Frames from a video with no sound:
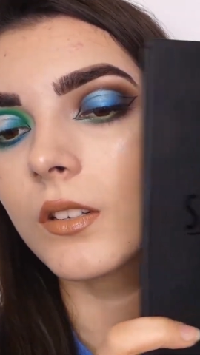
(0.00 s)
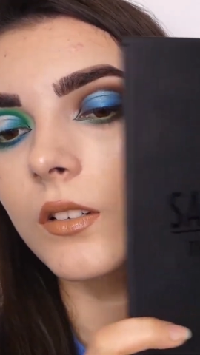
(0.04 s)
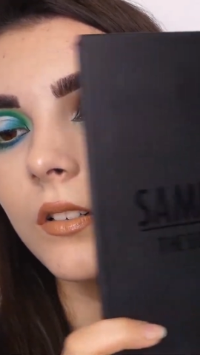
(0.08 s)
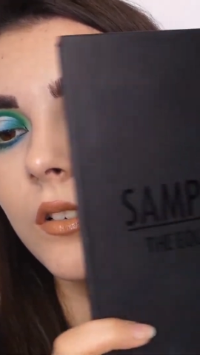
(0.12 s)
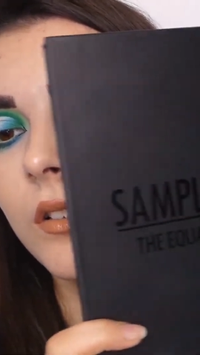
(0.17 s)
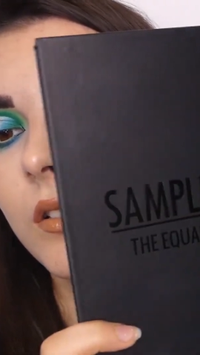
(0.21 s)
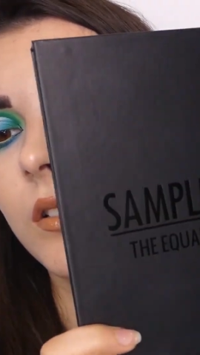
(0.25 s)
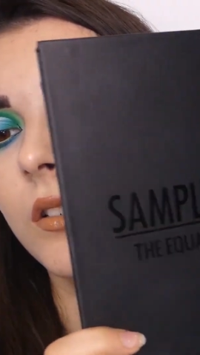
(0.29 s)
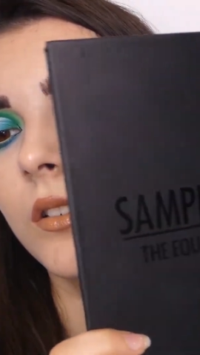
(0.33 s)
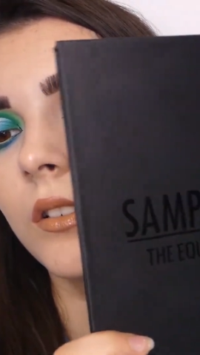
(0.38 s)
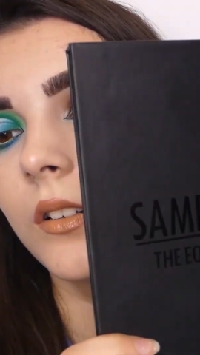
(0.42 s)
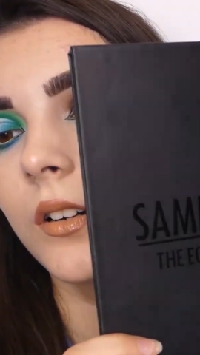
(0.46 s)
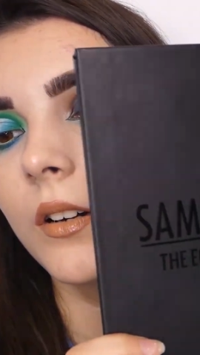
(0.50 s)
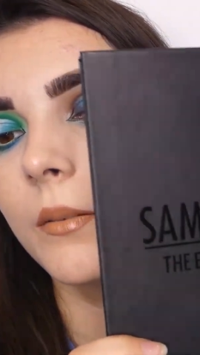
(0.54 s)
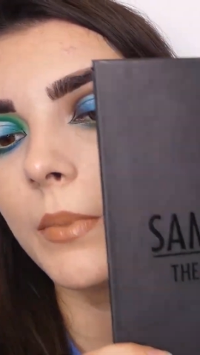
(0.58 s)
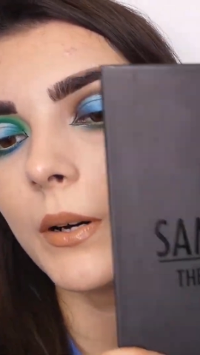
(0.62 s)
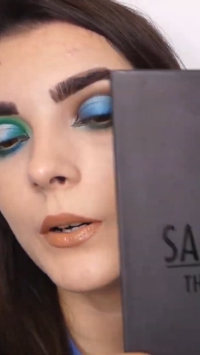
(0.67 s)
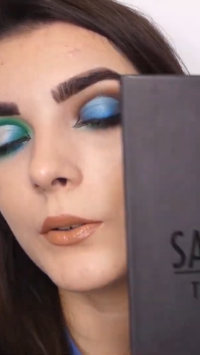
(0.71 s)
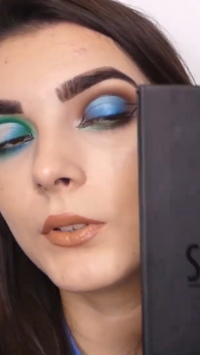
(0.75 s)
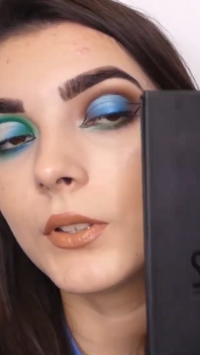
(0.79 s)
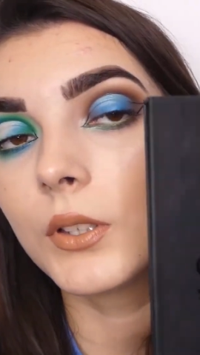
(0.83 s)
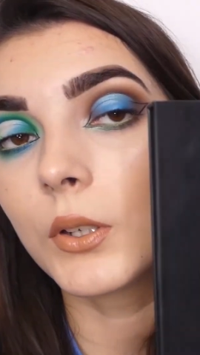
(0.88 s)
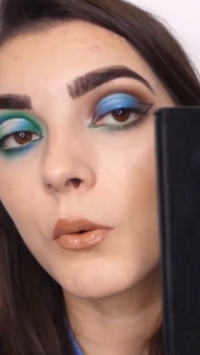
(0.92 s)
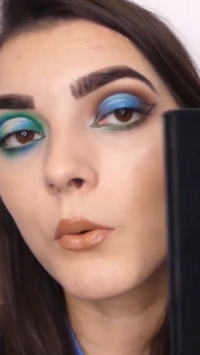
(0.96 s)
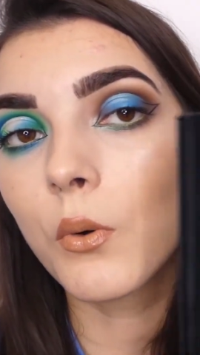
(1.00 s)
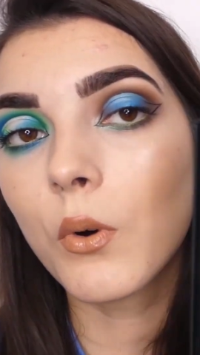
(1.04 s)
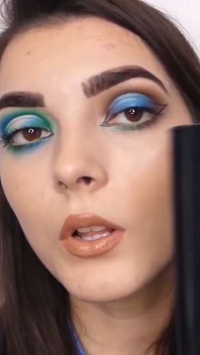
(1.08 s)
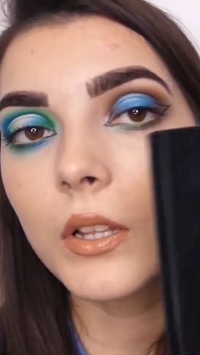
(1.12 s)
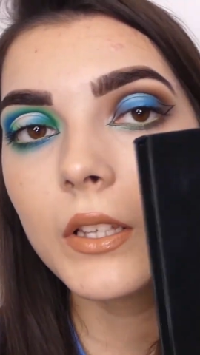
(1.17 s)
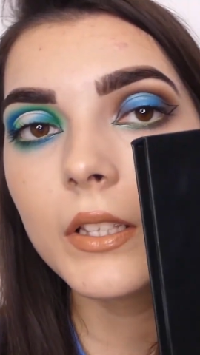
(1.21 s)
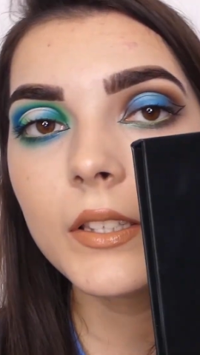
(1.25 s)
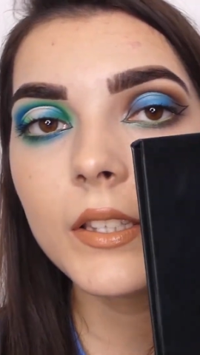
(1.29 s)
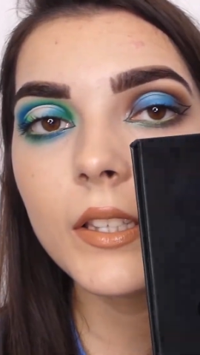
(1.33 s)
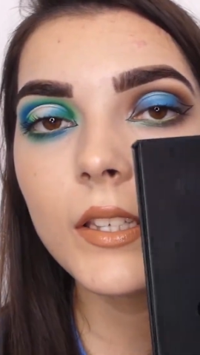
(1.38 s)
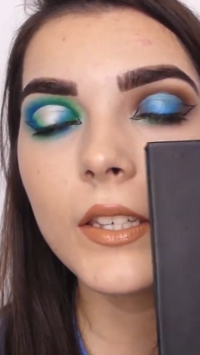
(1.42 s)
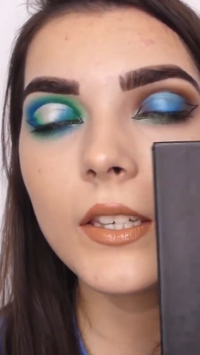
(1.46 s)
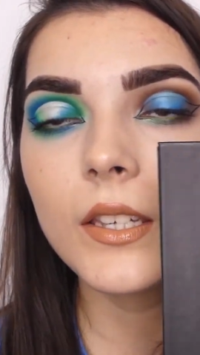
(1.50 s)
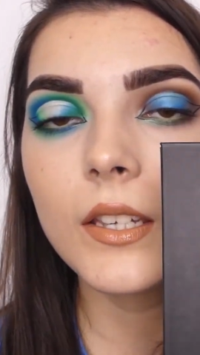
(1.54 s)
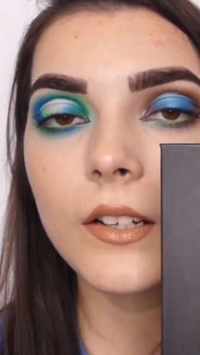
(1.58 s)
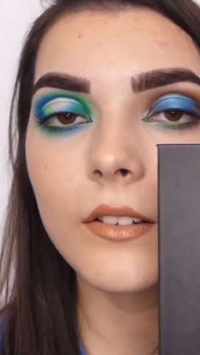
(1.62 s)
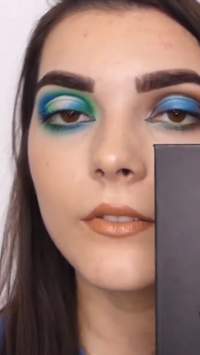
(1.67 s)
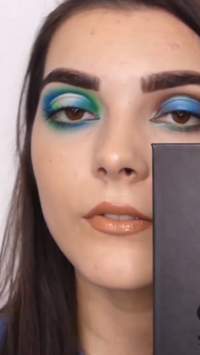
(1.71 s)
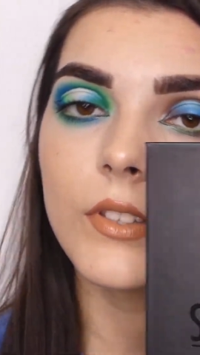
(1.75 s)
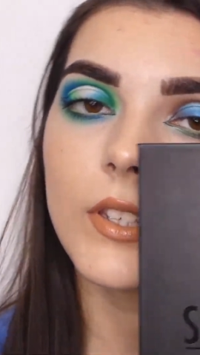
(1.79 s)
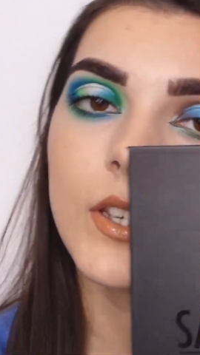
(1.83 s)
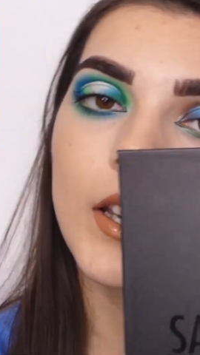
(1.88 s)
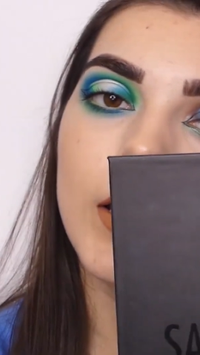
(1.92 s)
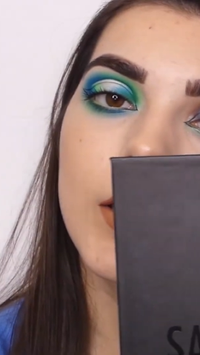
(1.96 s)
about the quality
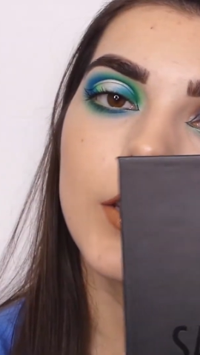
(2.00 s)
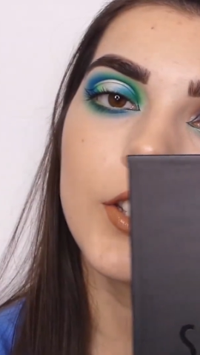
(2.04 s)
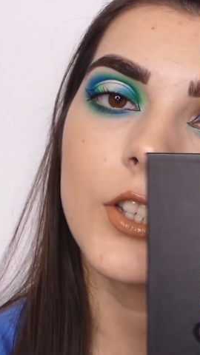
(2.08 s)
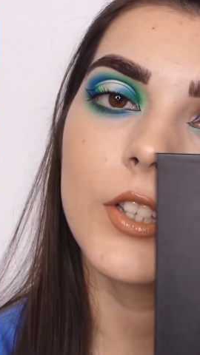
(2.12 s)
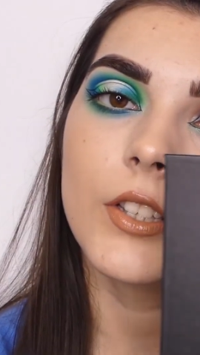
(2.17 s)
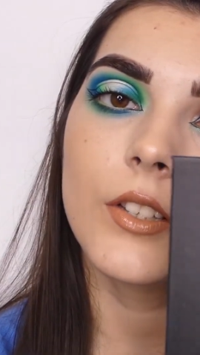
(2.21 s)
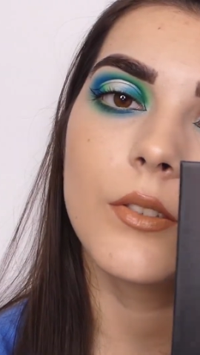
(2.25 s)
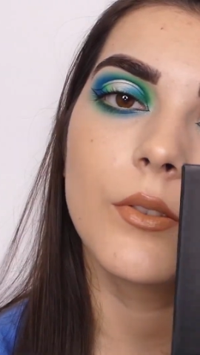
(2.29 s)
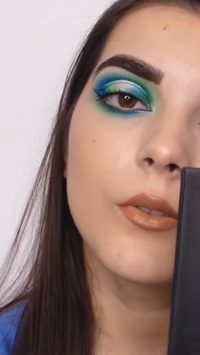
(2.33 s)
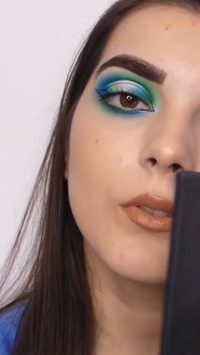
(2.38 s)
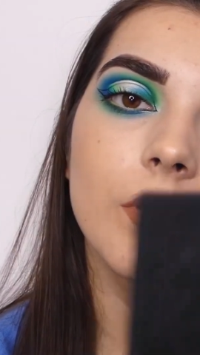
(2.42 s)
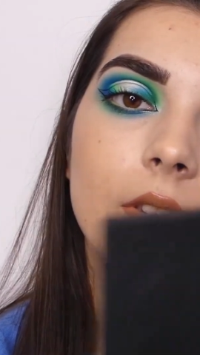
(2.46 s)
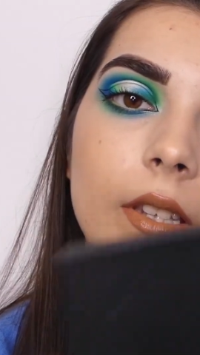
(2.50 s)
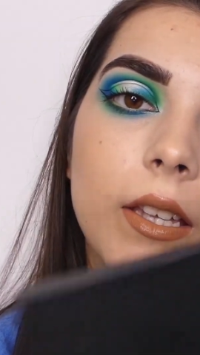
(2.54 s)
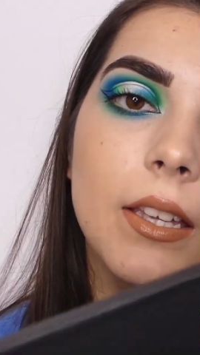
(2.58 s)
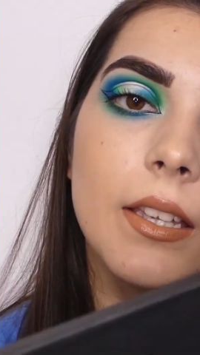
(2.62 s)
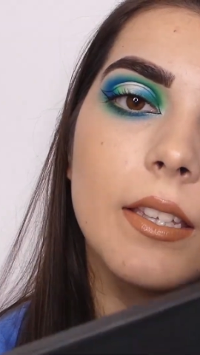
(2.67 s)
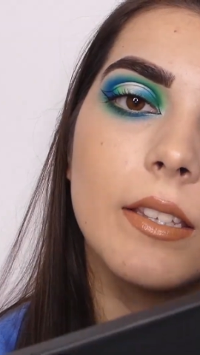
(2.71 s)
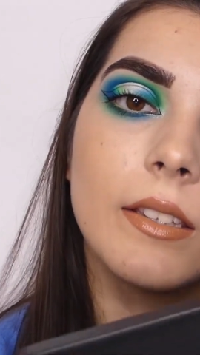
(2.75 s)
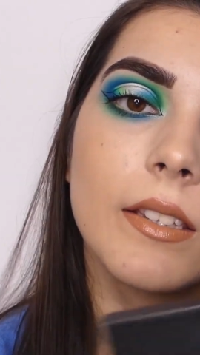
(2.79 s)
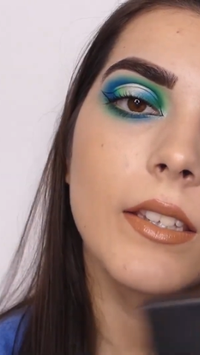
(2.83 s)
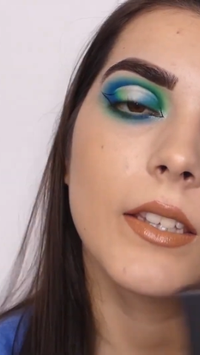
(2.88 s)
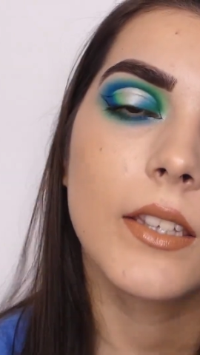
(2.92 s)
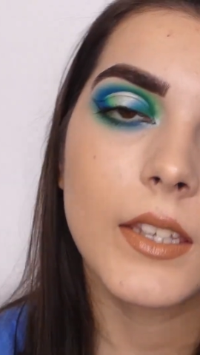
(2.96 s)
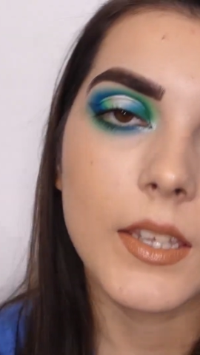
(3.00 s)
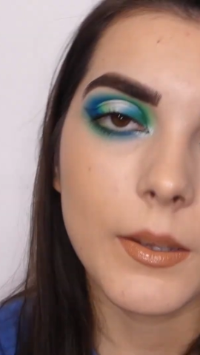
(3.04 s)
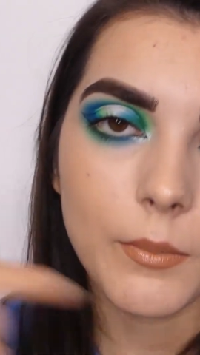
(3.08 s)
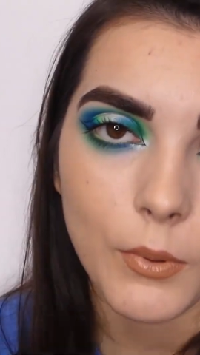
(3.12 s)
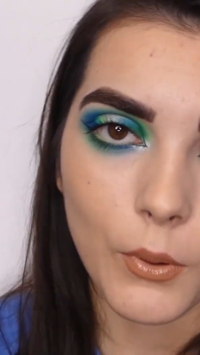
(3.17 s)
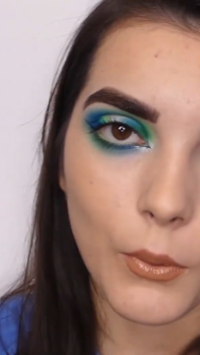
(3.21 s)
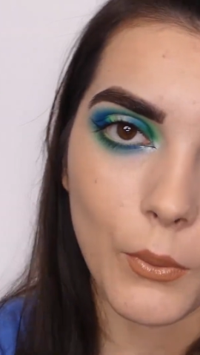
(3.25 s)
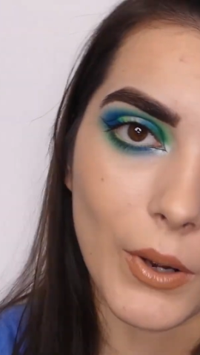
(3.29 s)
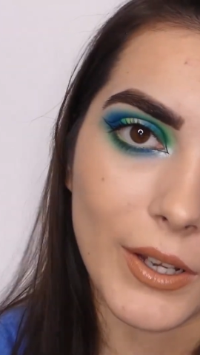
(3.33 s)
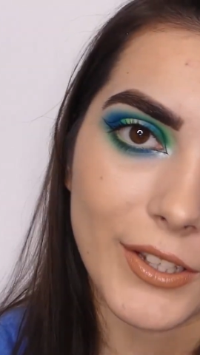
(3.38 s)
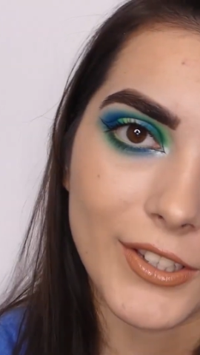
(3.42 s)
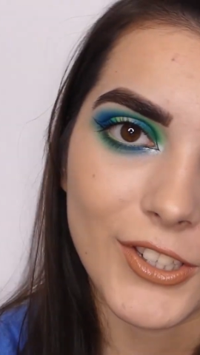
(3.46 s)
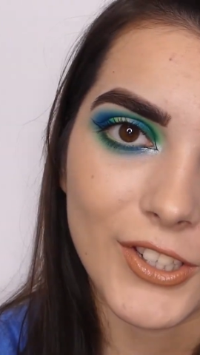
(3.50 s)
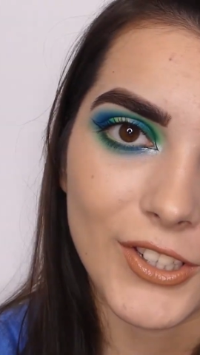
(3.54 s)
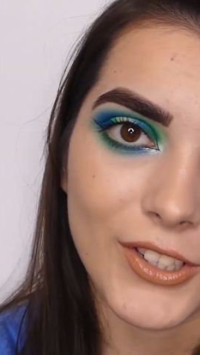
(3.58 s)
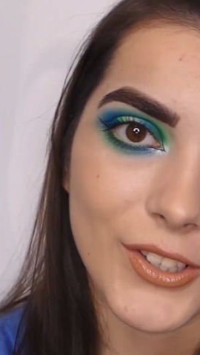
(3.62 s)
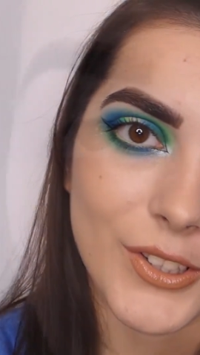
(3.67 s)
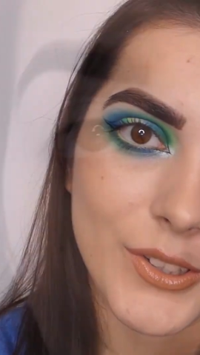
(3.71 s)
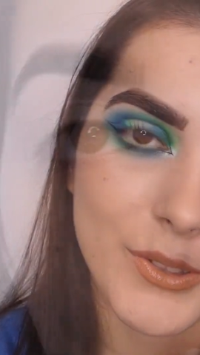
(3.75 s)
of the eyeshadows, then keep on watching.